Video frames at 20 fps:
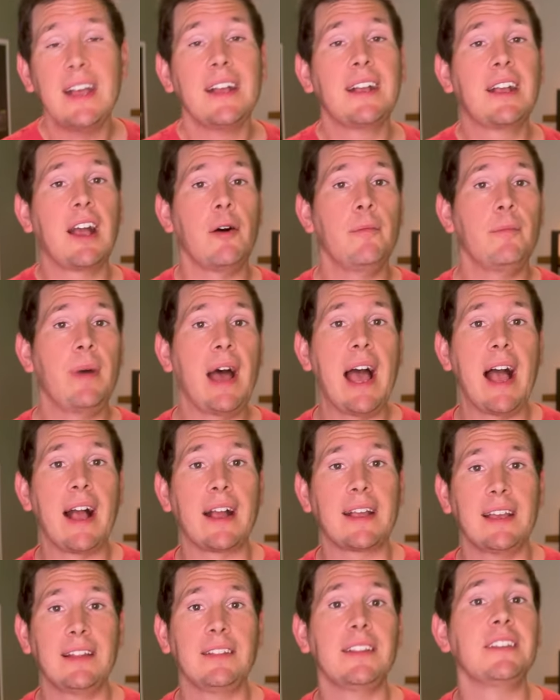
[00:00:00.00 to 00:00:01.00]
come
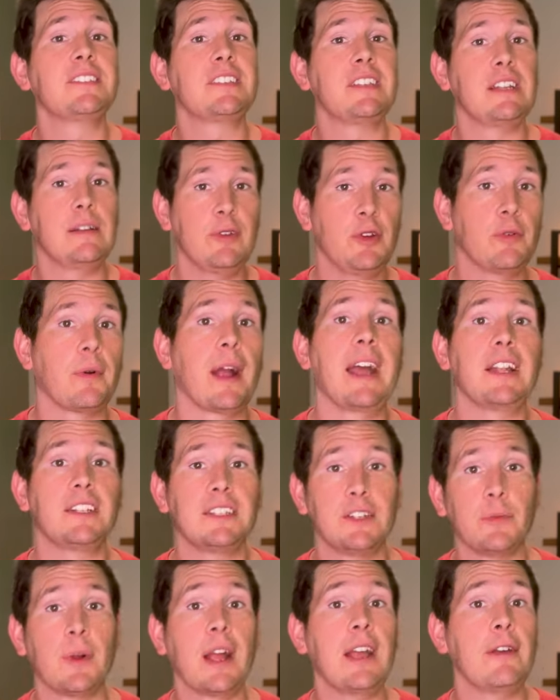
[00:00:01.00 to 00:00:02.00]
back, and listen to me rant
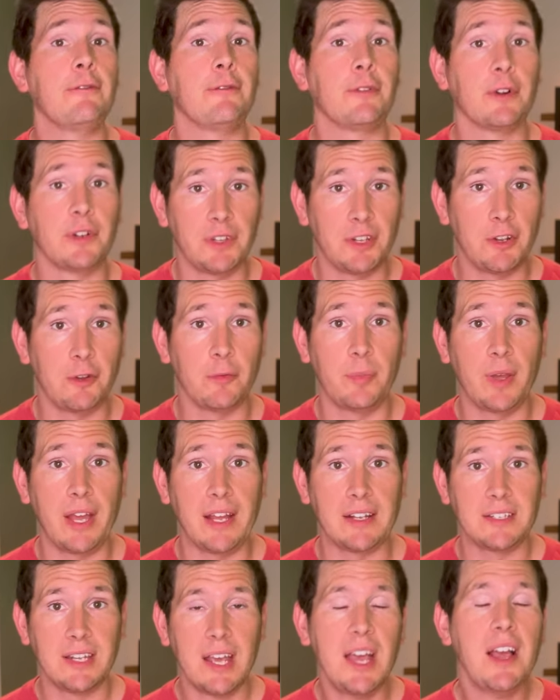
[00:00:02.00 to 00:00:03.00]
and rave for a little
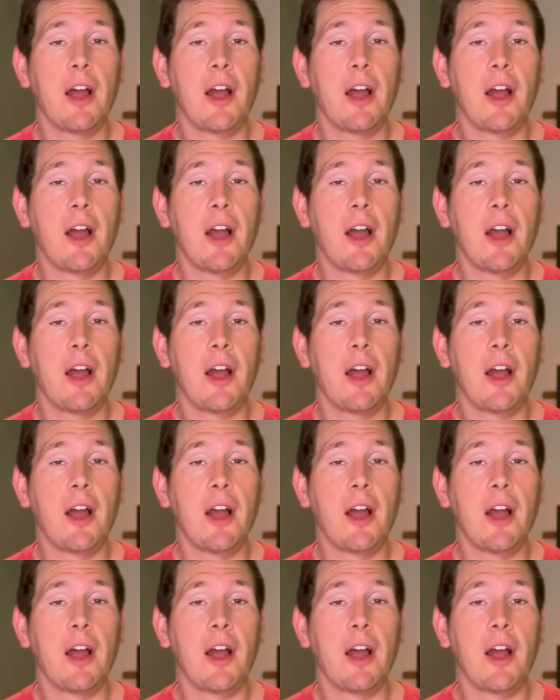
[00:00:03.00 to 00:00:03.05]
bit.